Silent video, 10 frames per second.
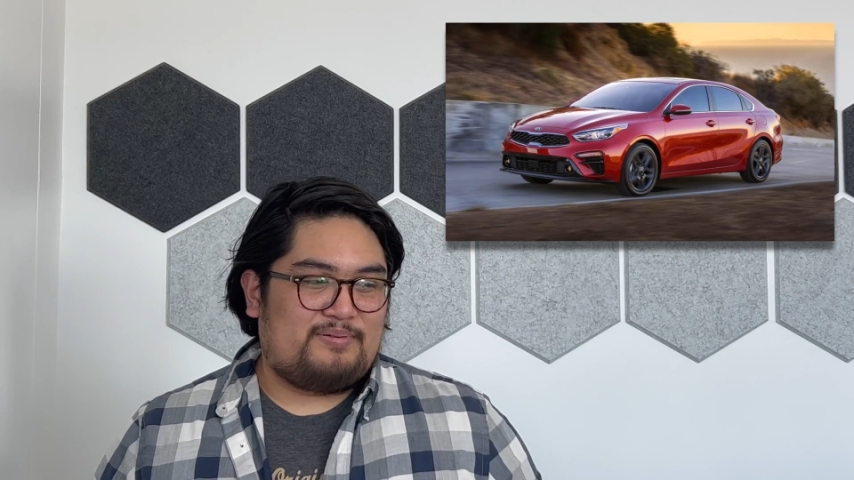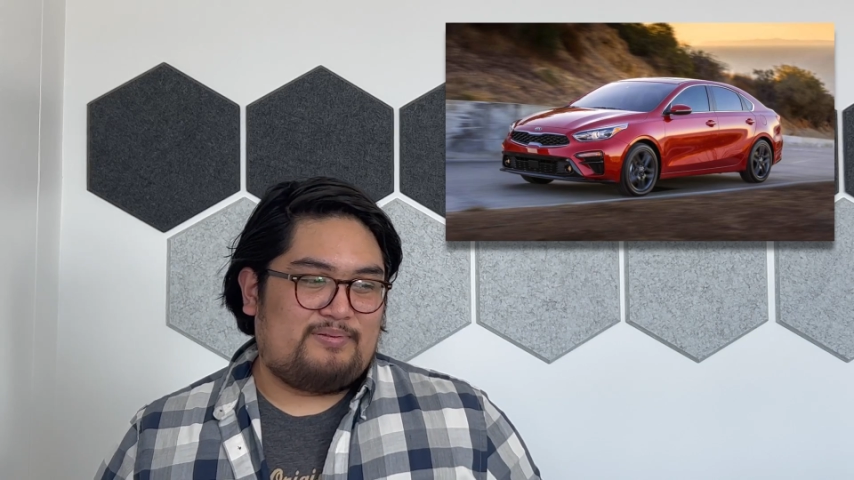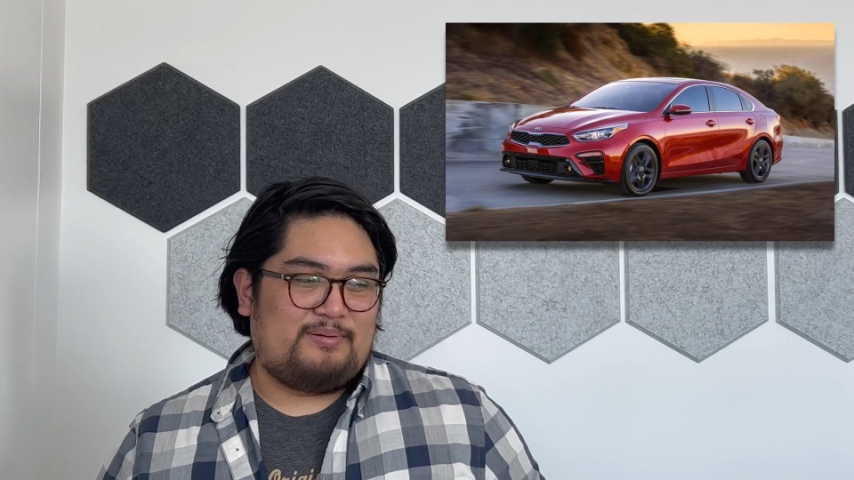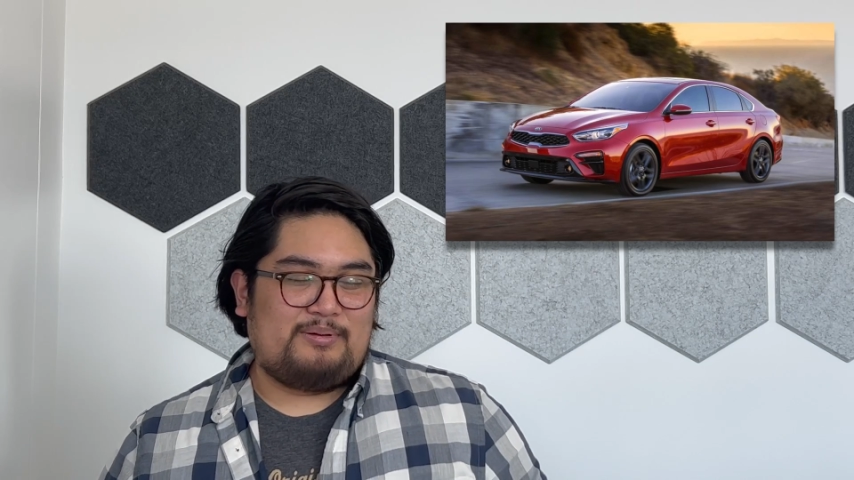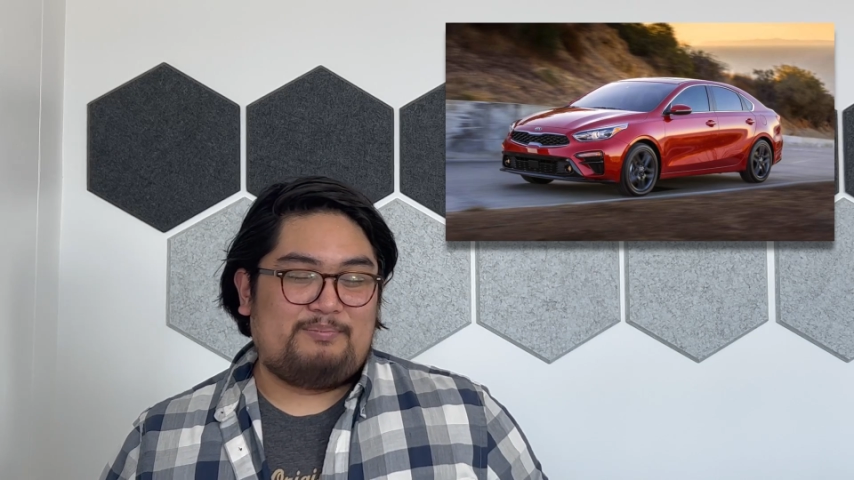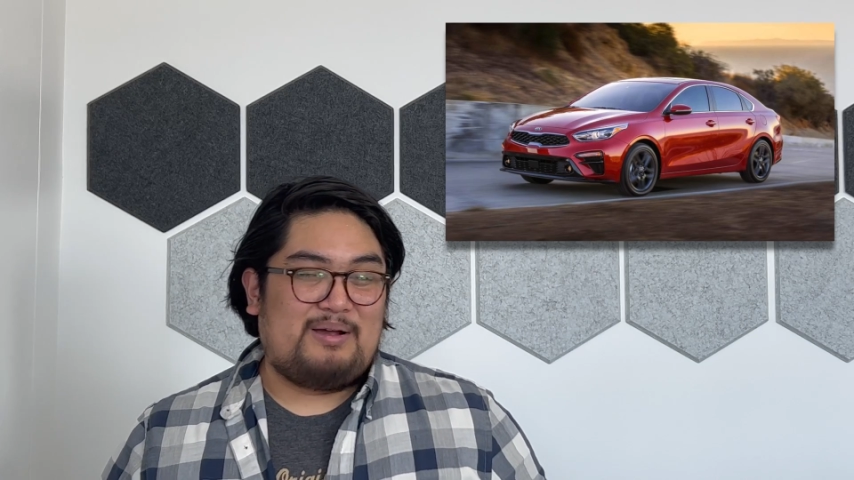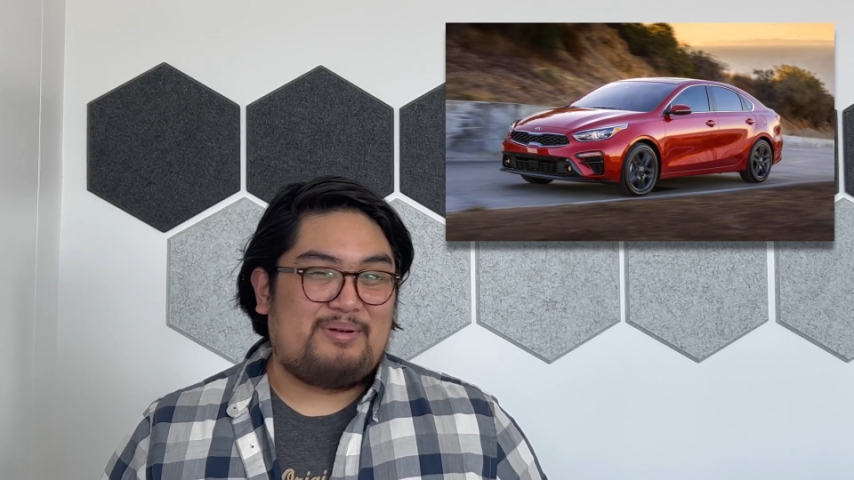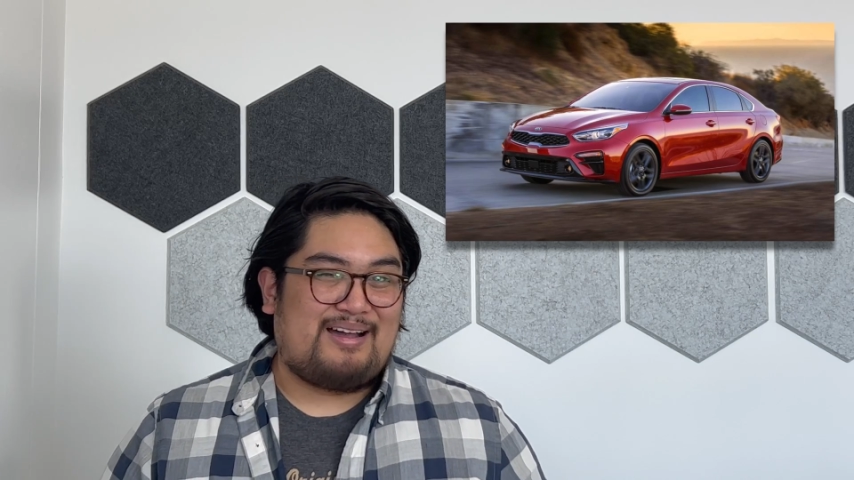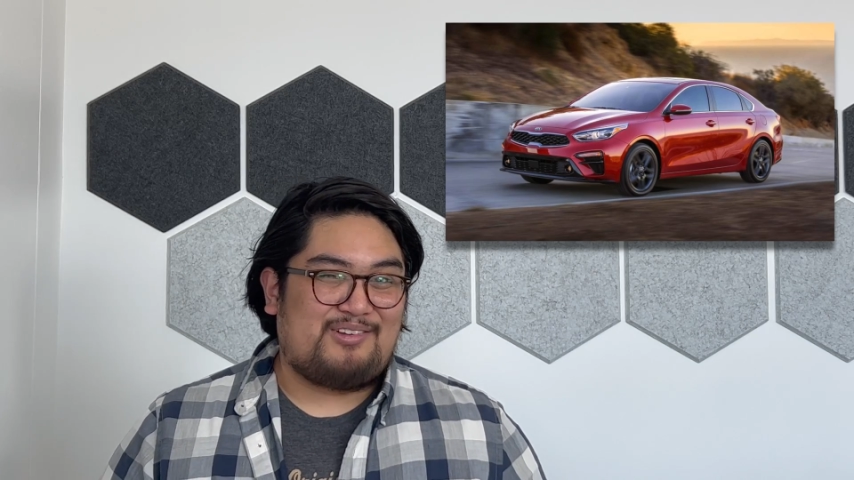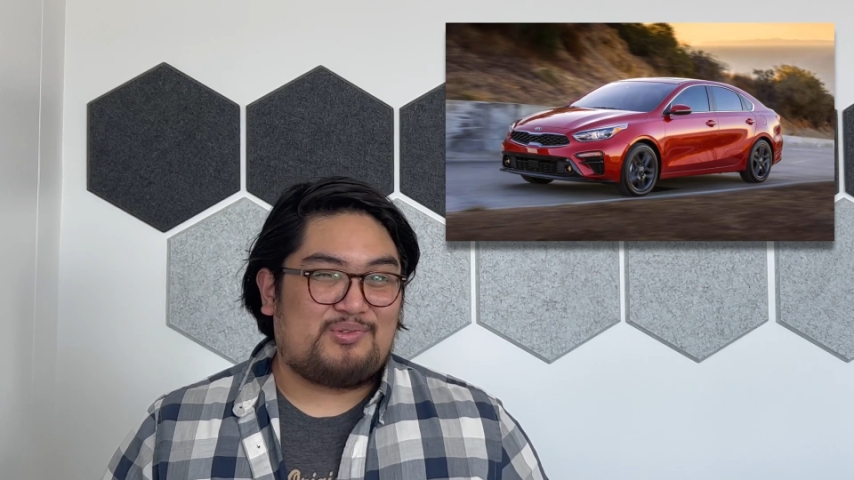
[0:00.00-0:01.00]
from
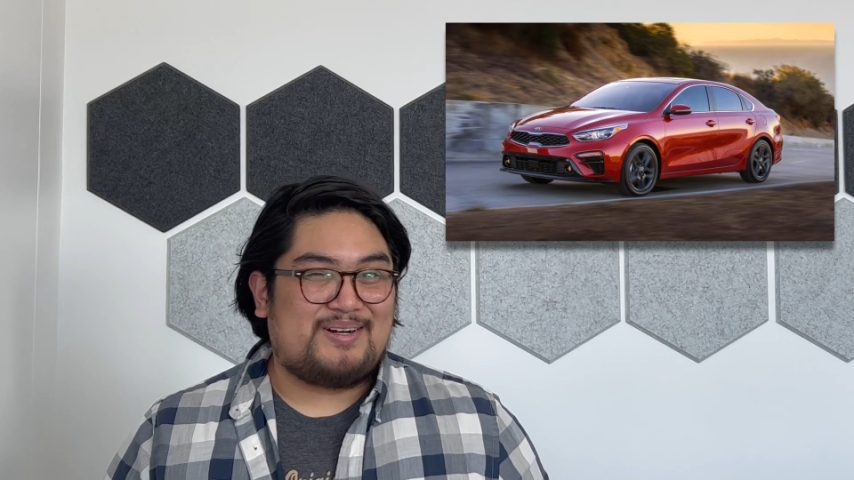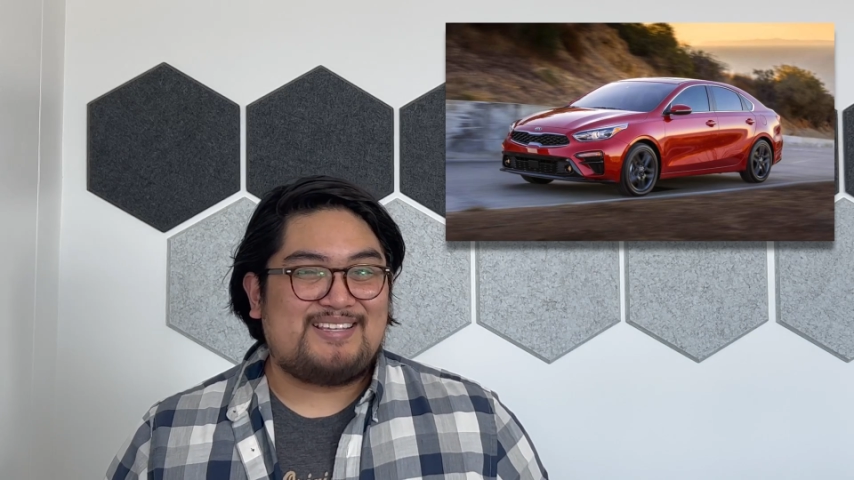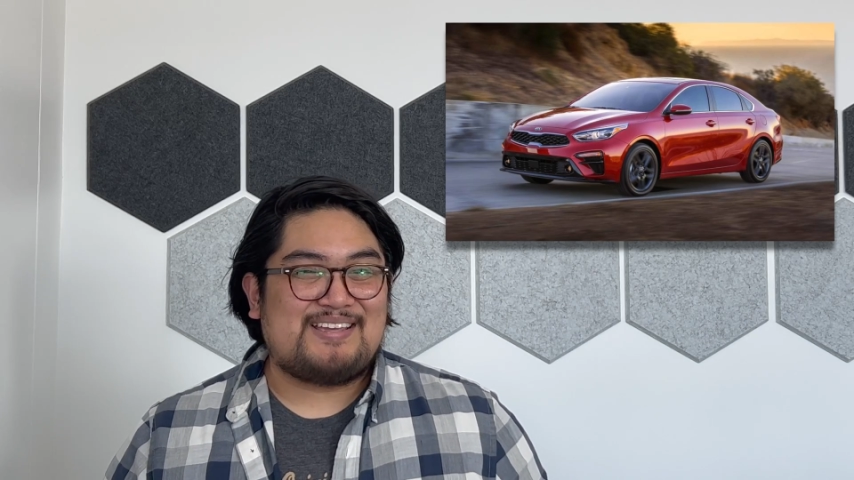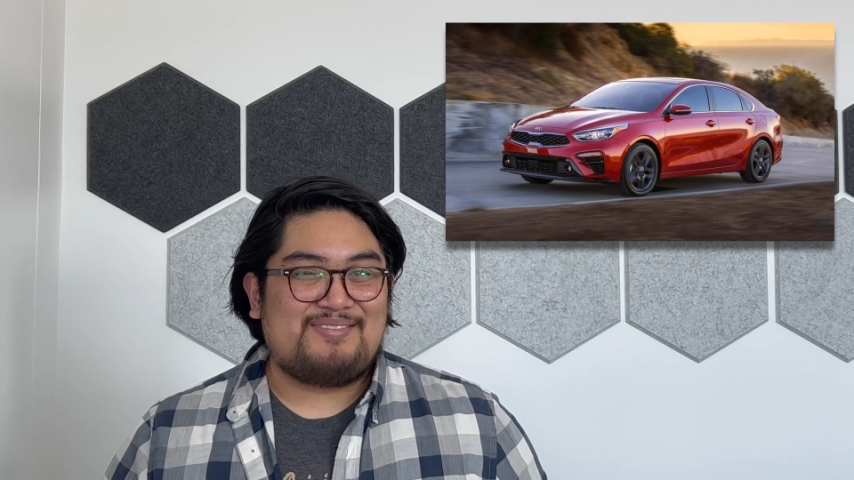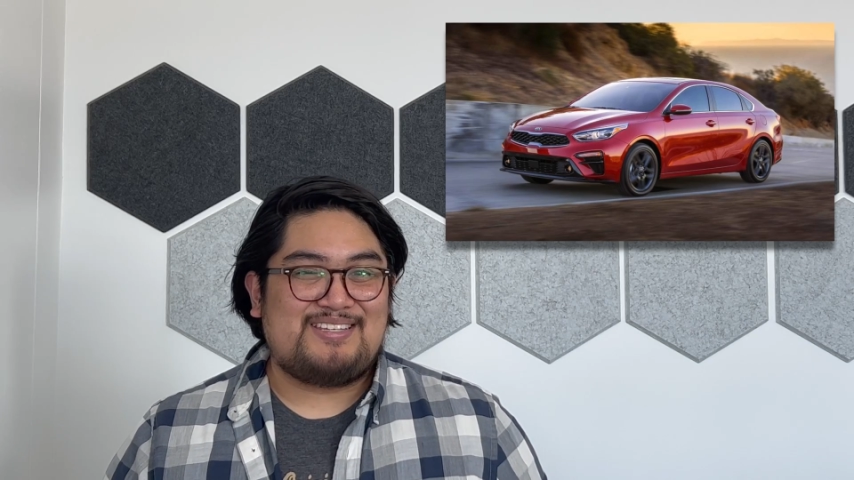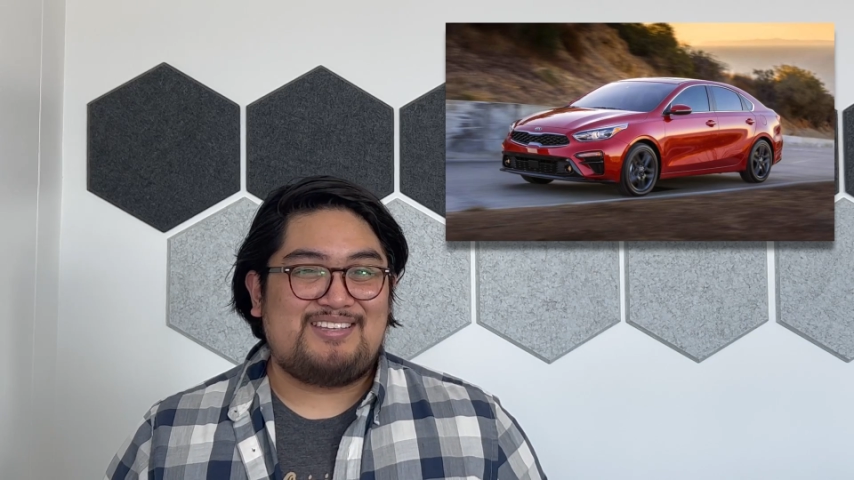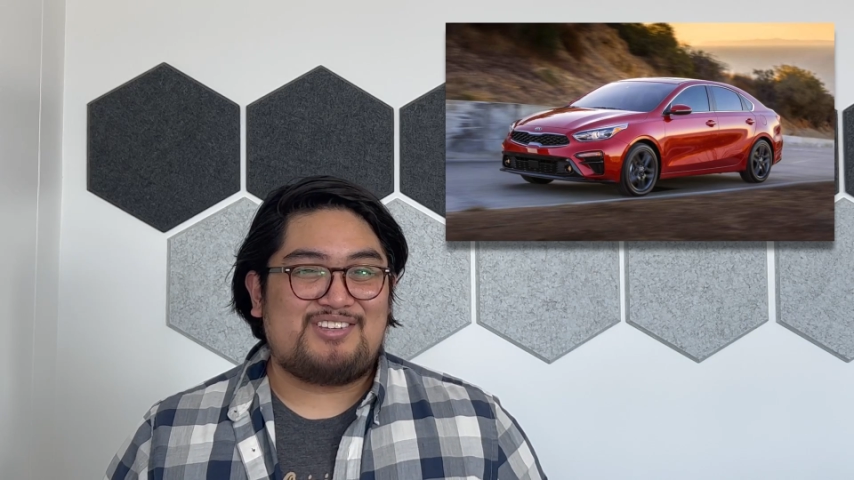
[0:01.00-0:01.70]
about 2017